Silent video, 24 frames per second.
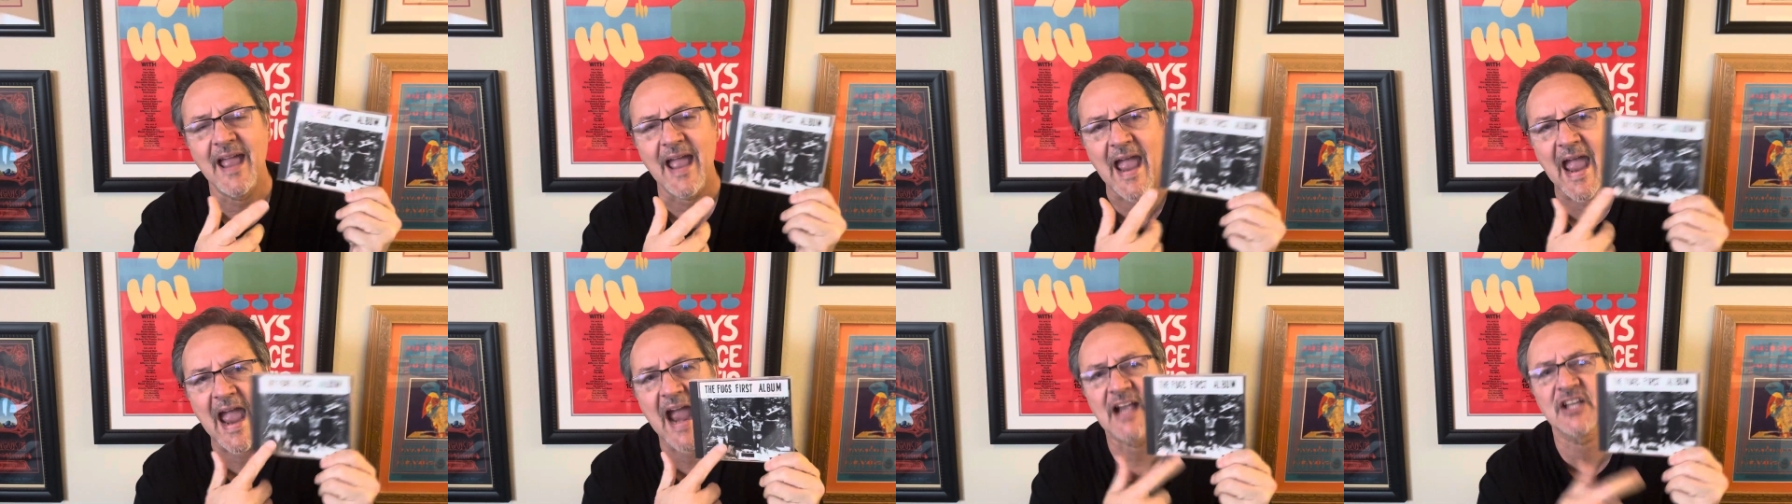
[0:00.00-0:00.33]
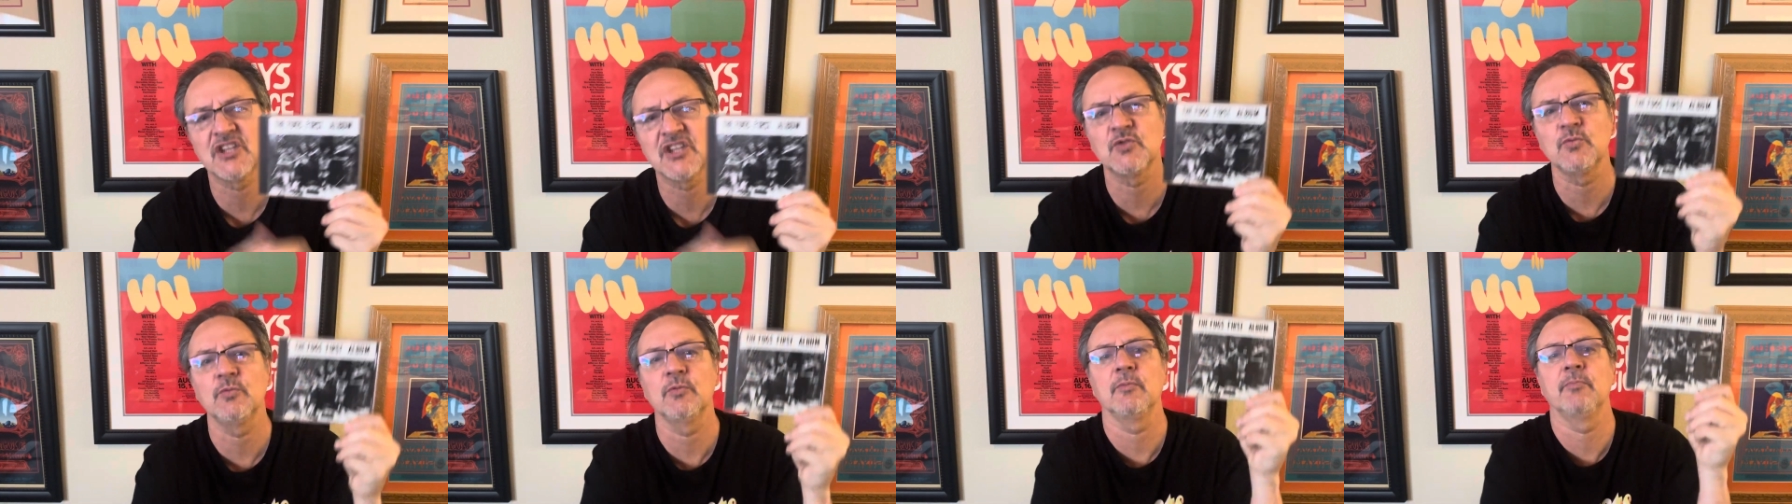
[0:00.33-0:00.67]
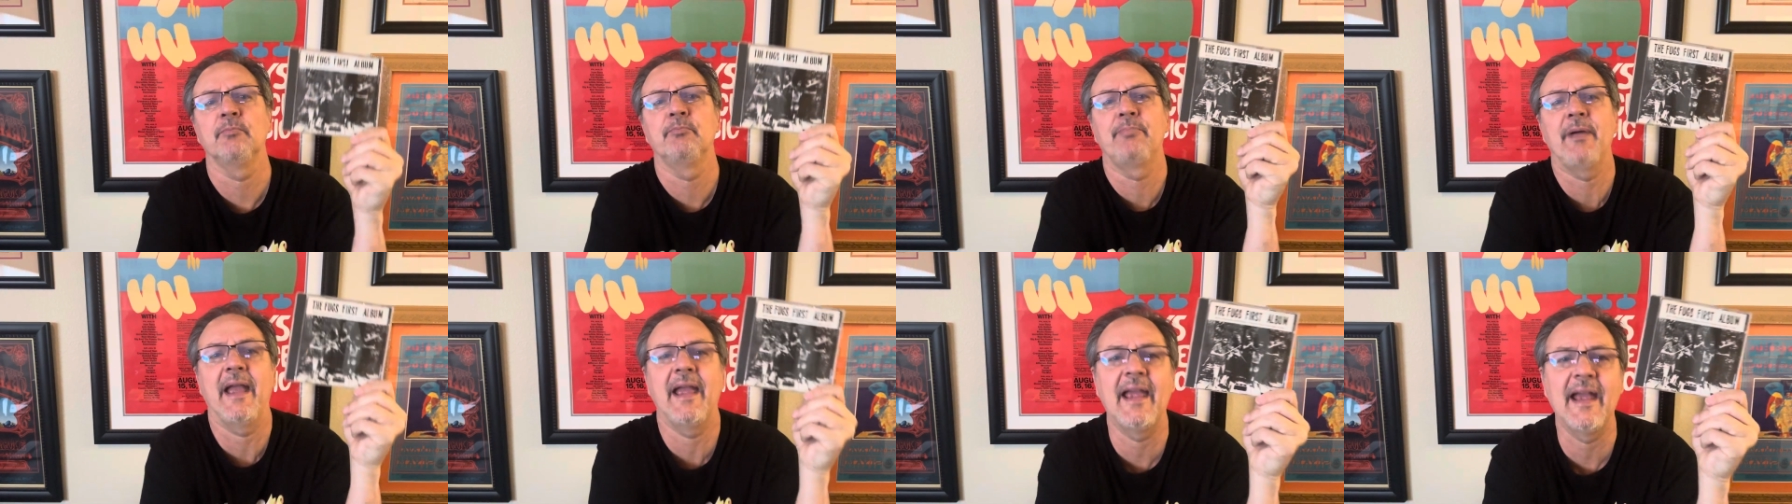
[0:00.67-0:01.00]
actual
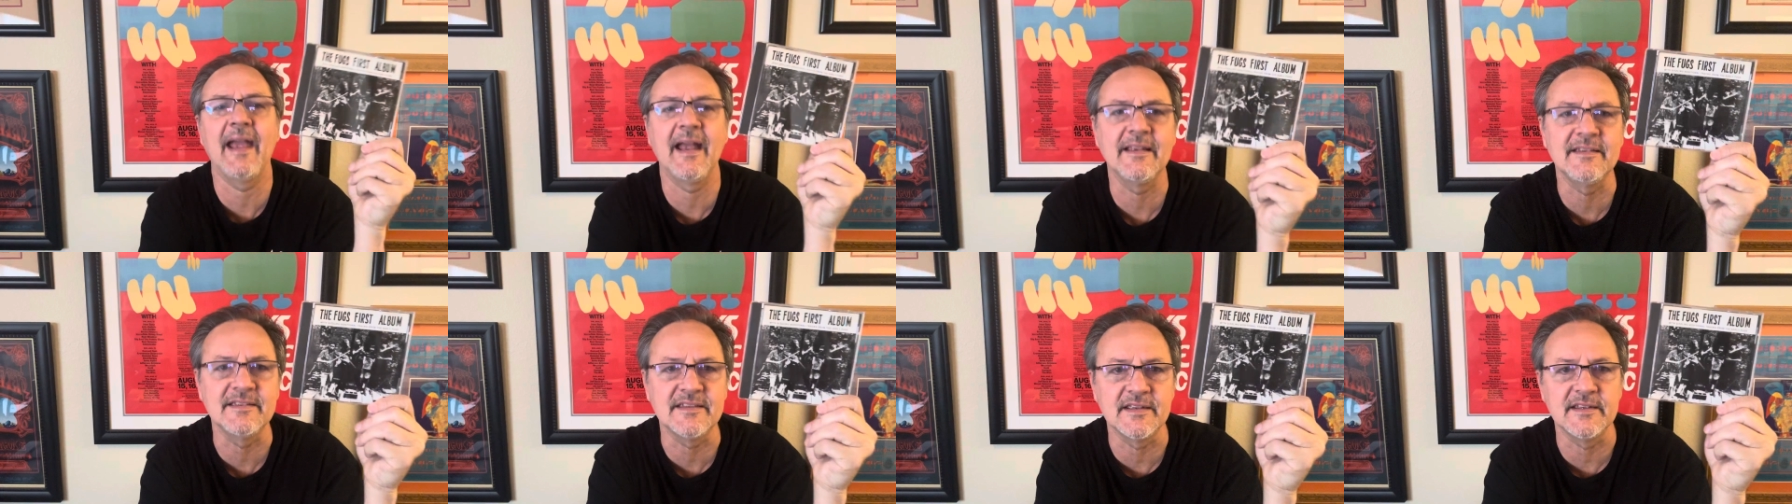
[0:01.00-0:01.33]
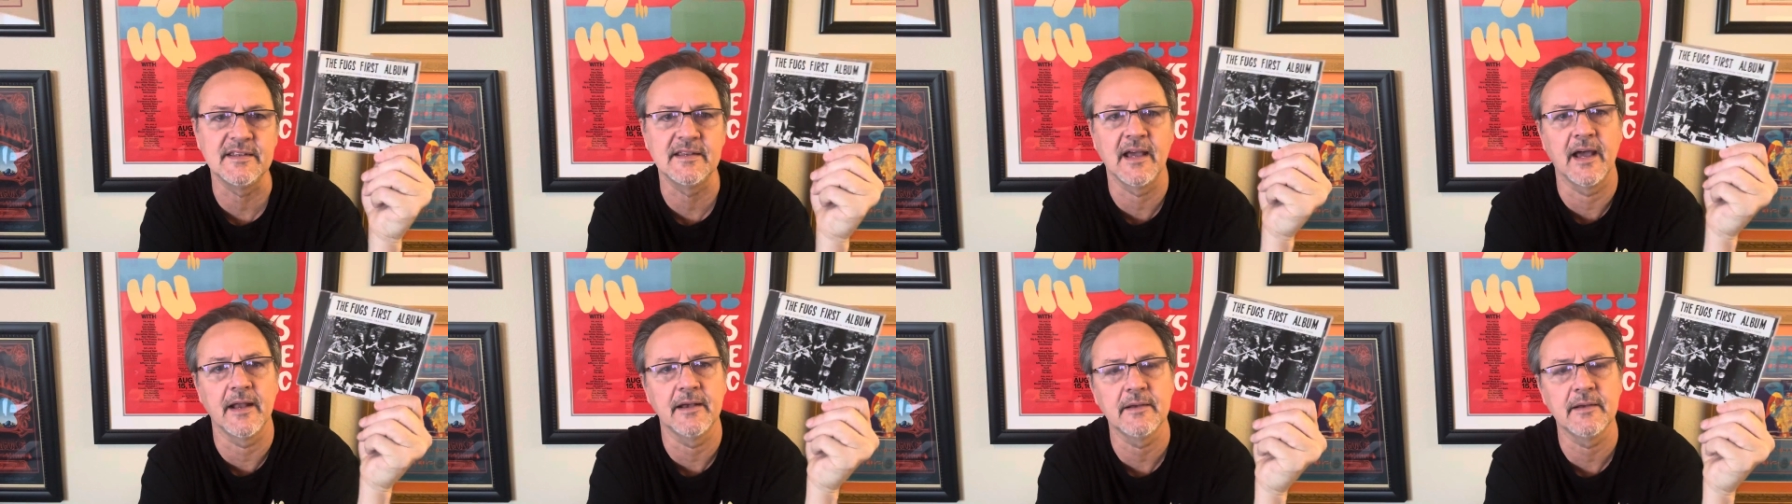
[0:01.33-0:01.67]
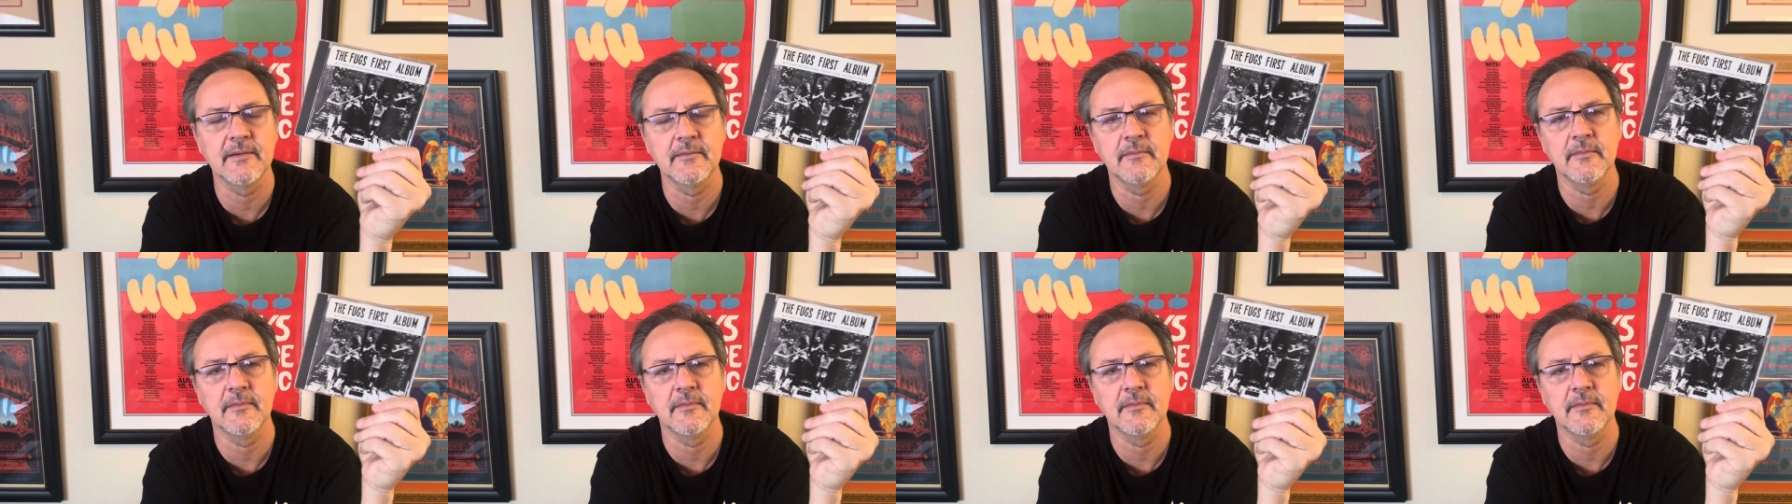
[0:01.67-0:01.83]
band did not